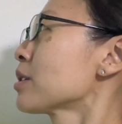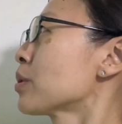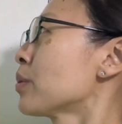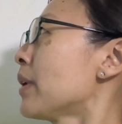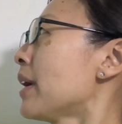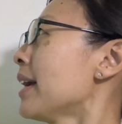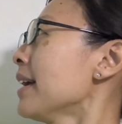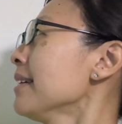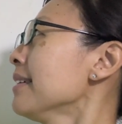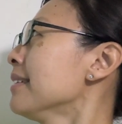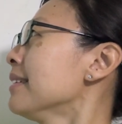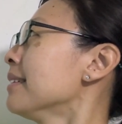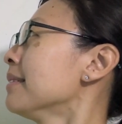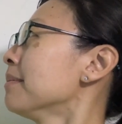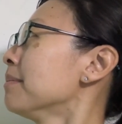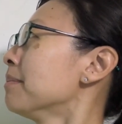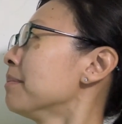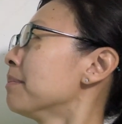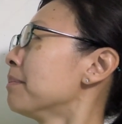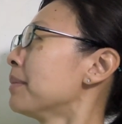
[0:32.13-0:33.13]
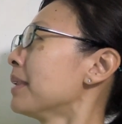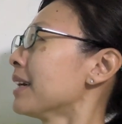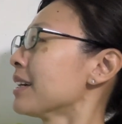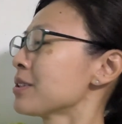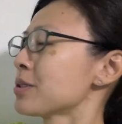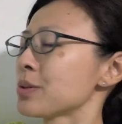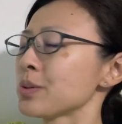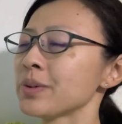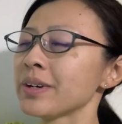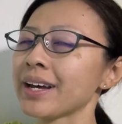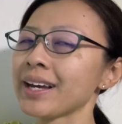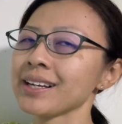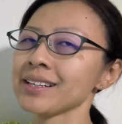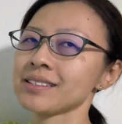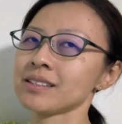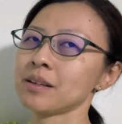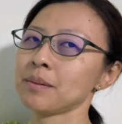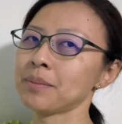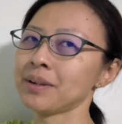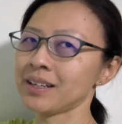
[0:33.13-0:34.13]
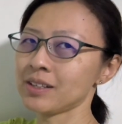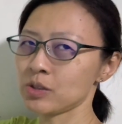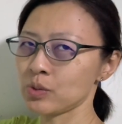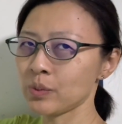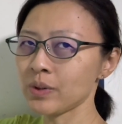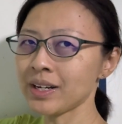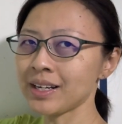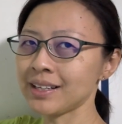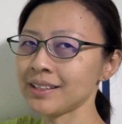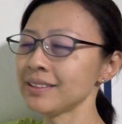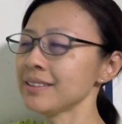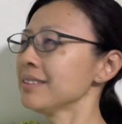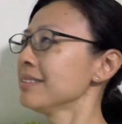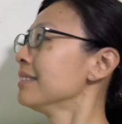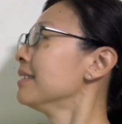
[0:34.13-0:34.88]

squared plus 2x plus 1